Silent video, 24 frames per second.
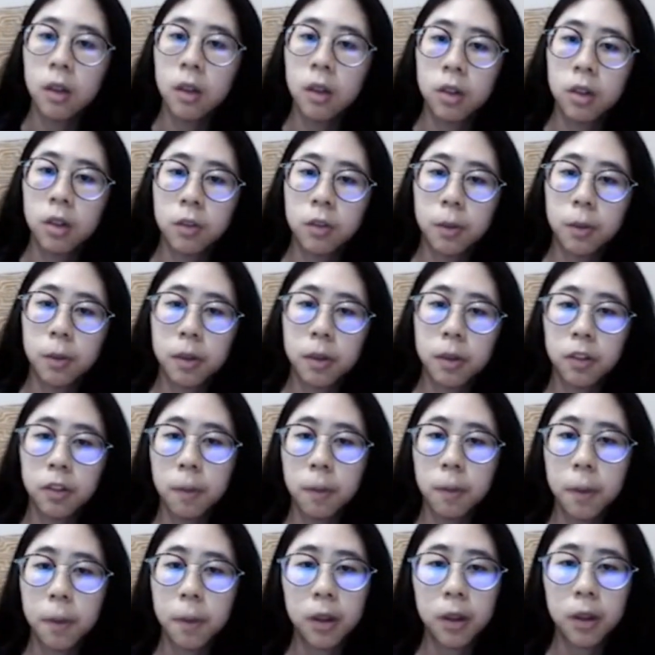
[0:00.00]
transformation,
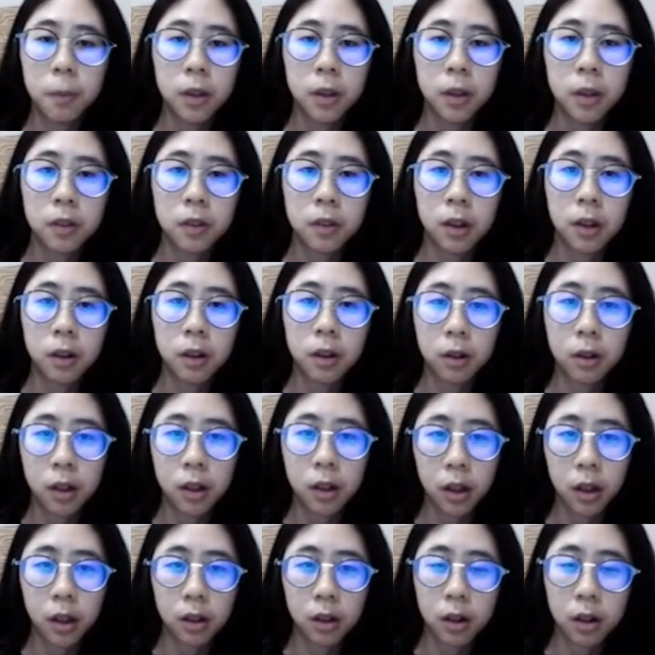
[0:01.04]
pandemic,
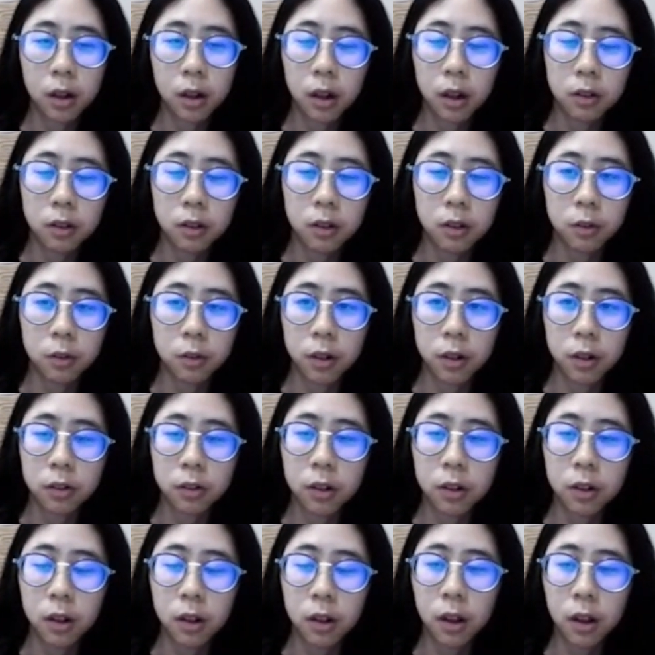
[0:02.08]
scheduling, and task
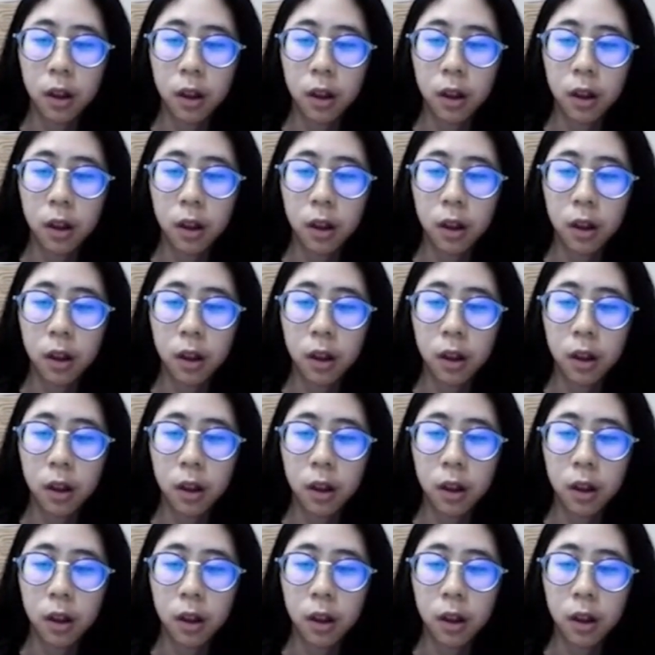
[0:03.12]
disruption.